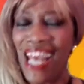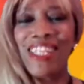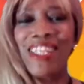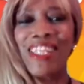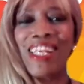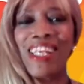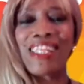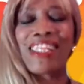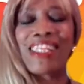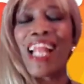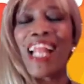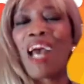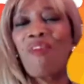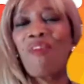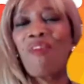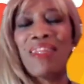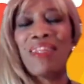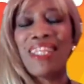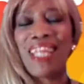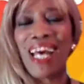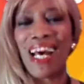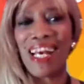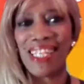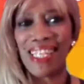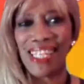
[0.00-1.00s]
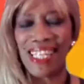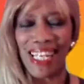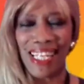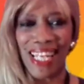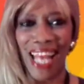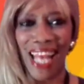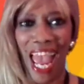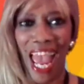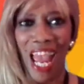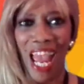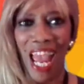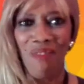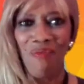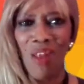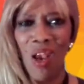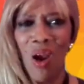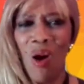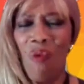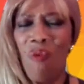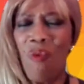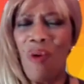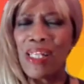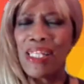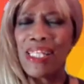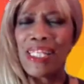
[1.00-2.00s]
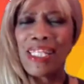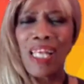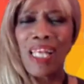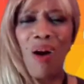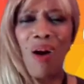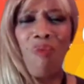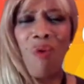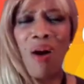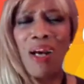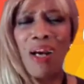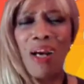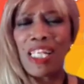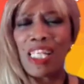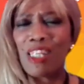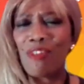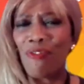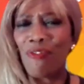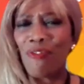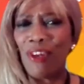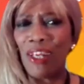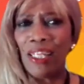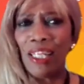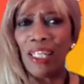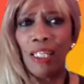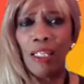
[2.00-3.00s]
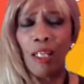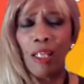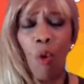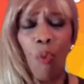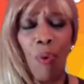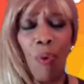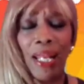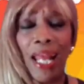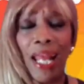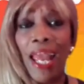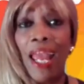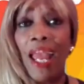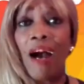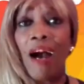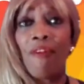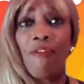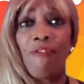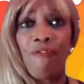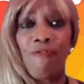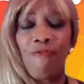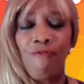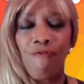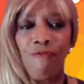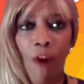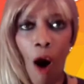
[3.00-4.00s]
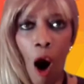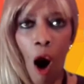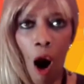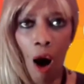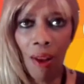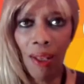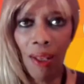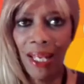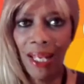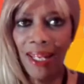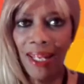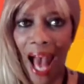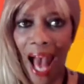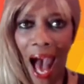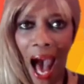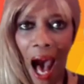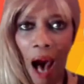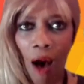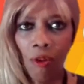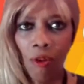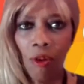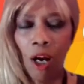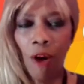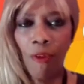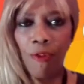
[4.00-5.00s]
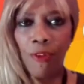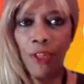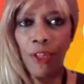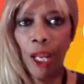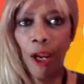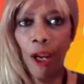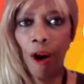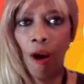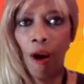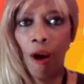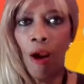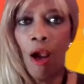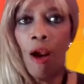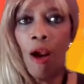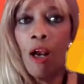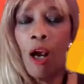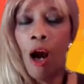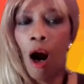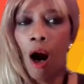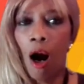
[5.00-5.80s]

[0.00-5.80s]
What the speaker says: it's just like with us today. When someone is feeling low, when they have fallen out of their